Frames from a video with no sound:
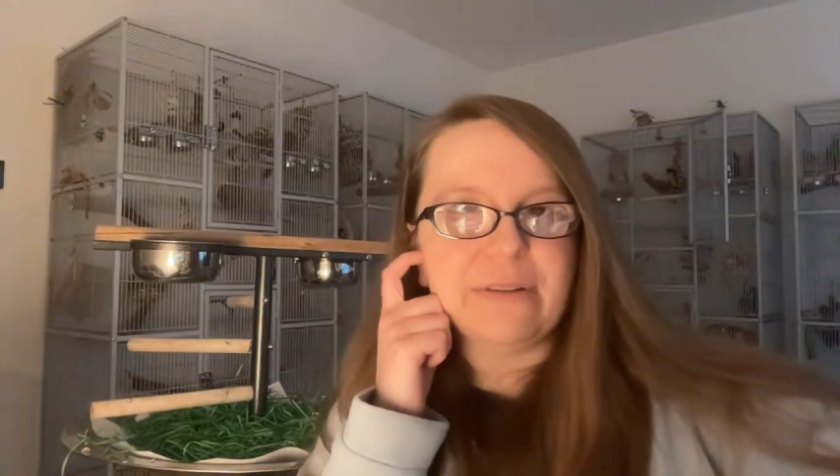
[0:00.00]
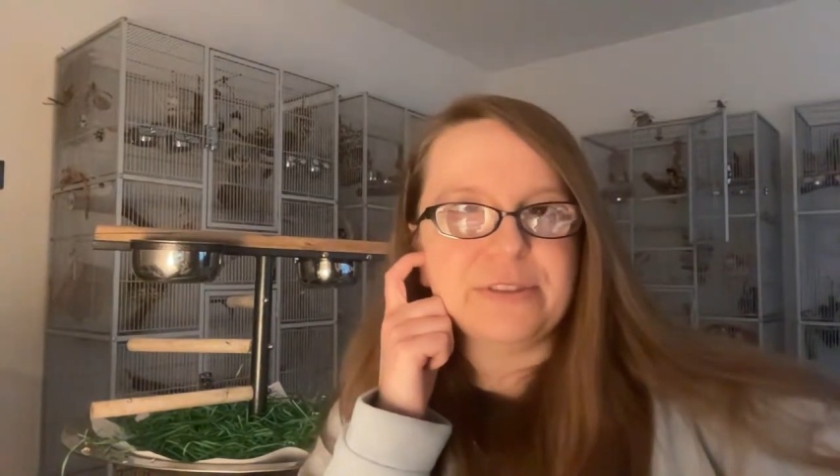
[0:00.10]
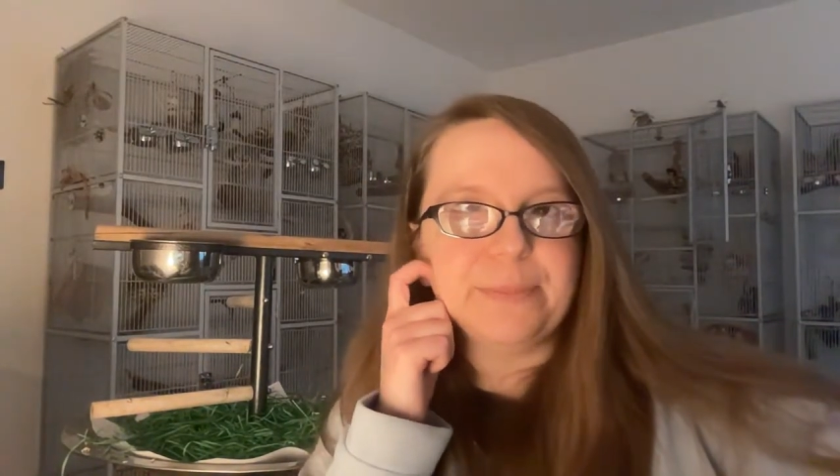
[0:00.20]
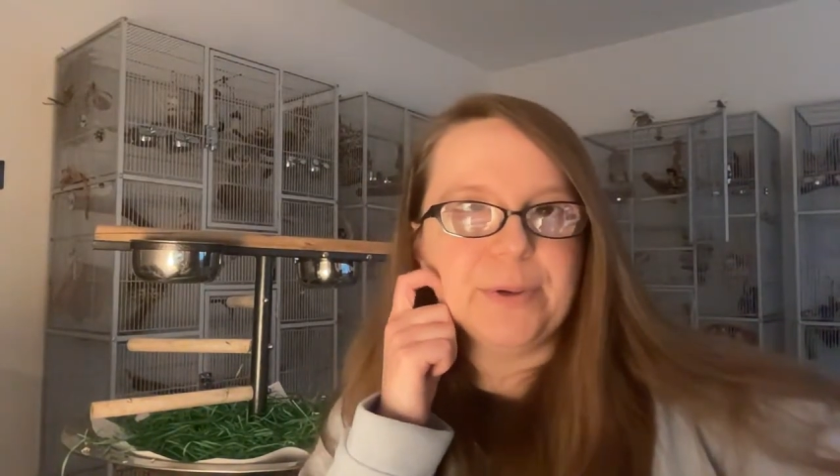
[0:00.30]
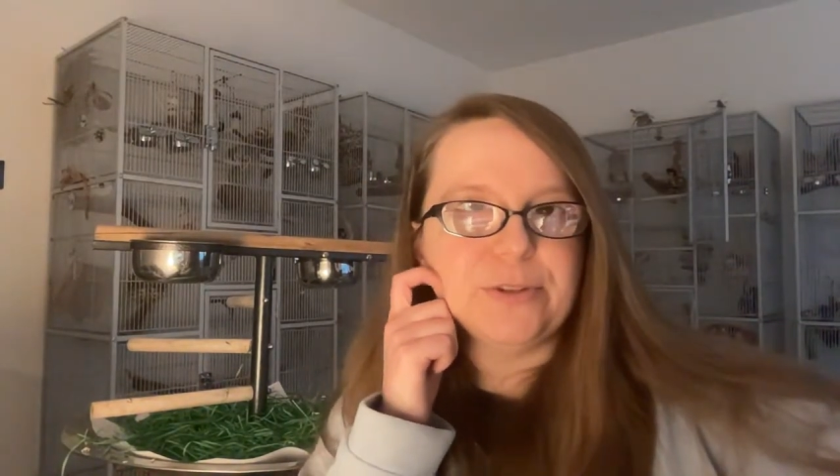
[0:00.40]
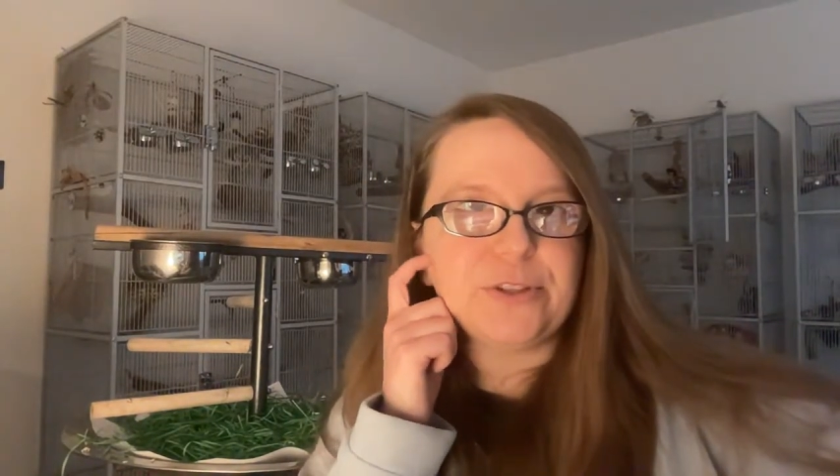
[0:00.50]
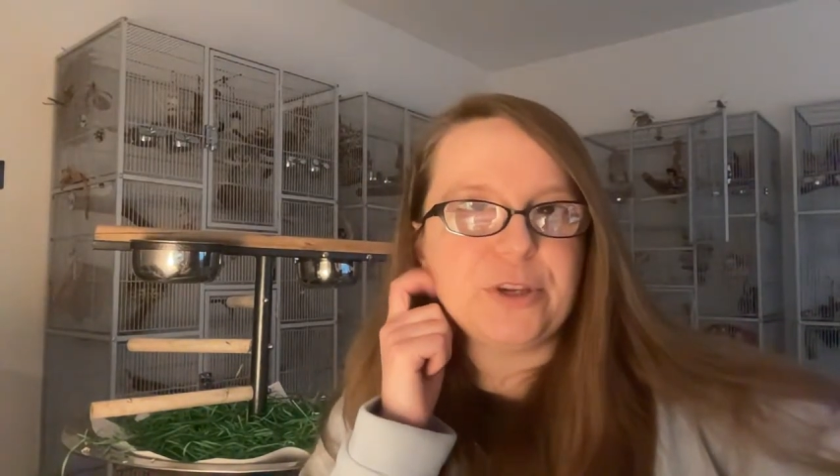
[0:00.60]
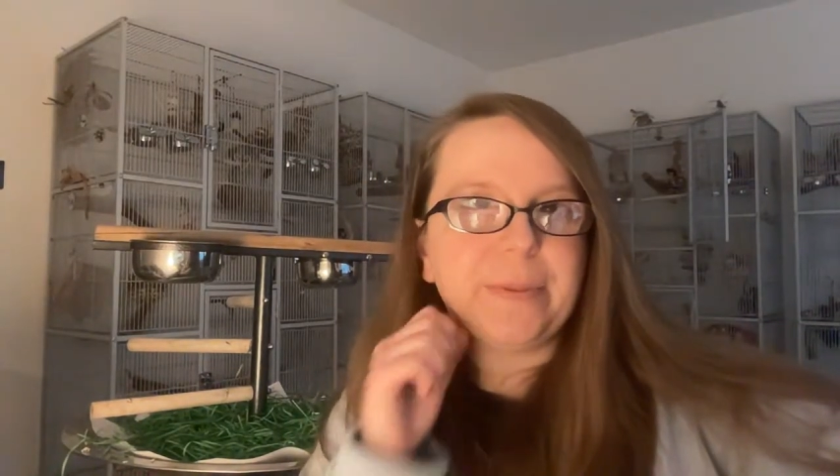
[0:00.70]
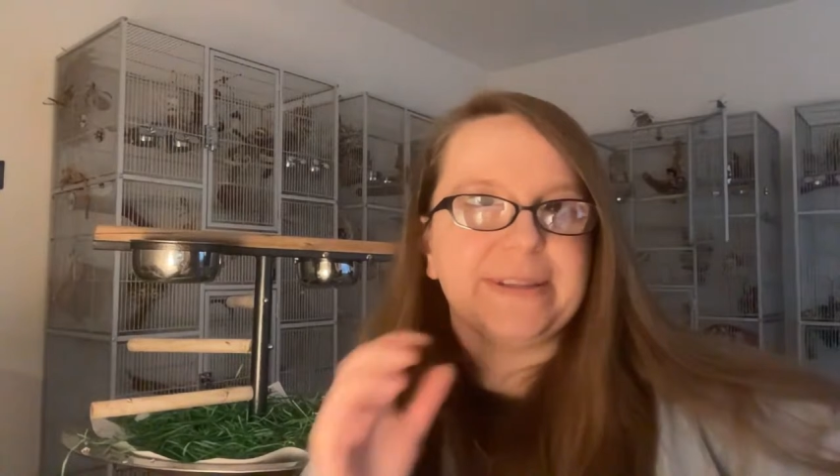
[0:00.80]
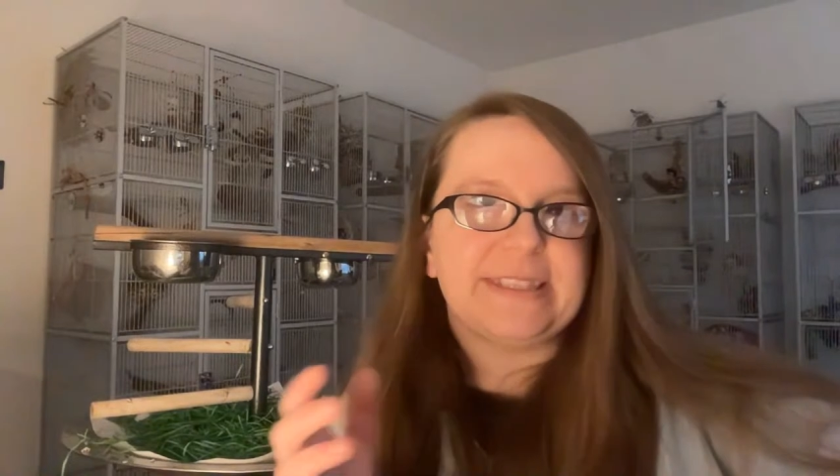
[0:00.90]
to bond two
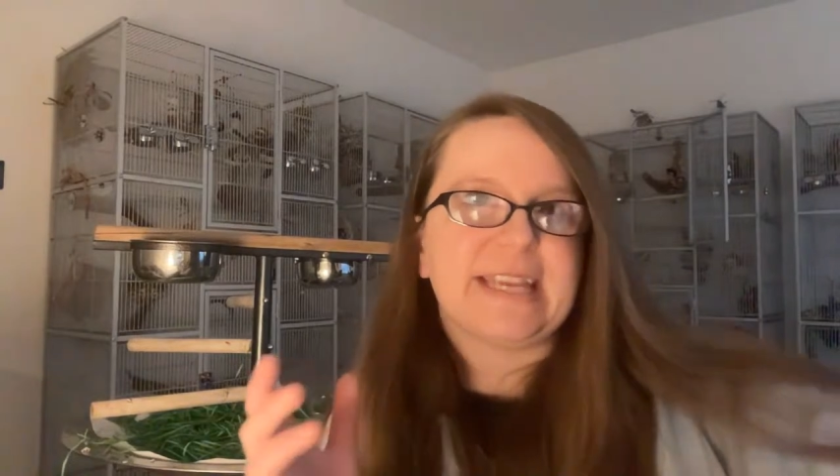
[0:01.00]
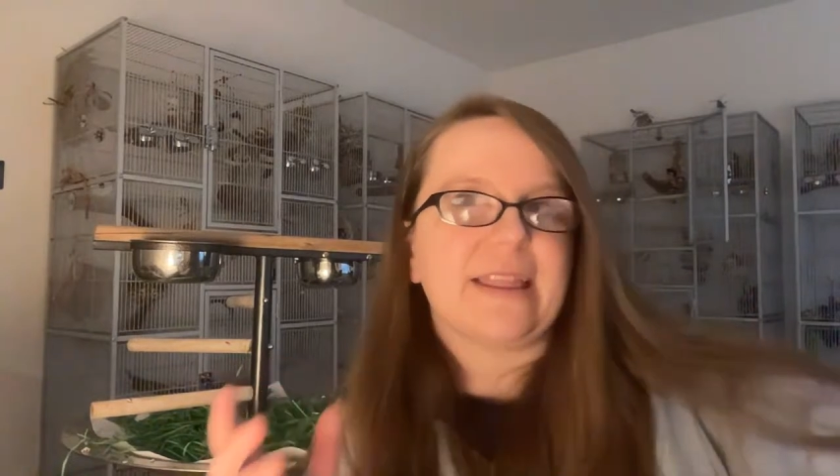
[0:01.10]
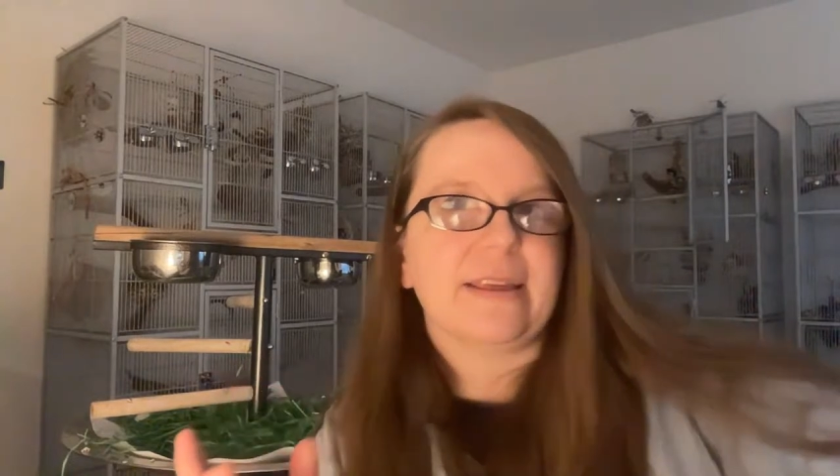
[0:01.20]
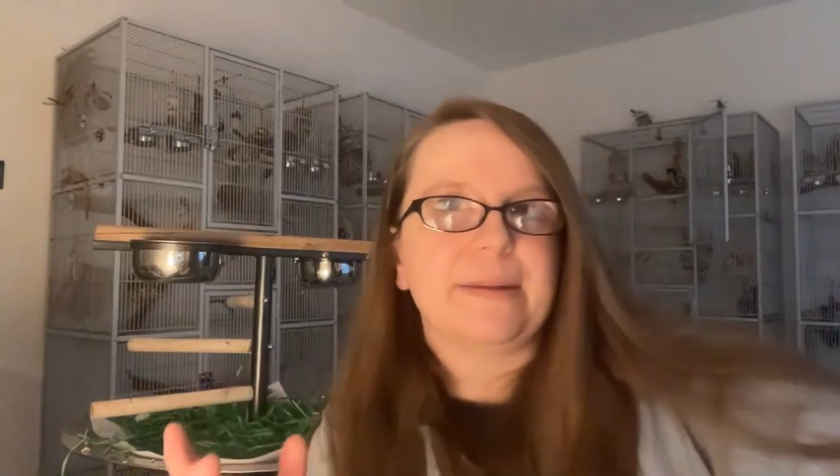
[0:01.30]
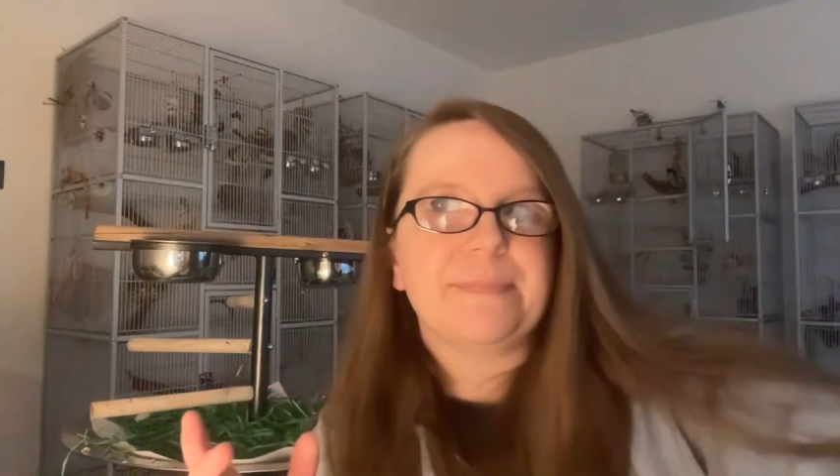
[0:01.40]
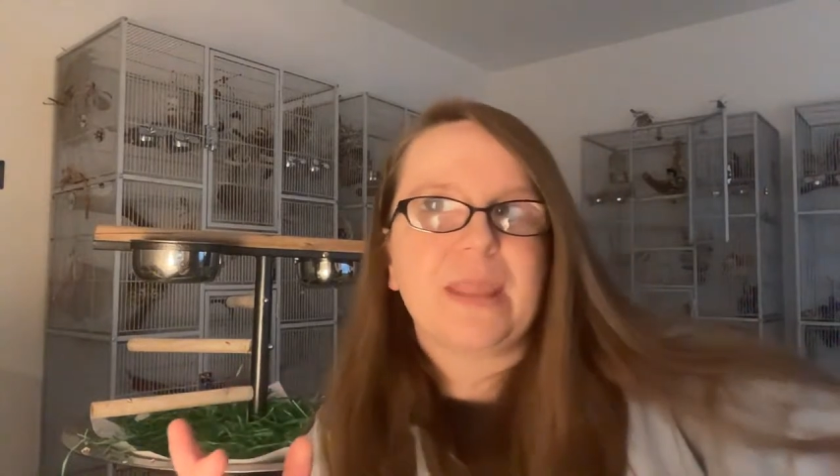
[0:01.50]
birds together.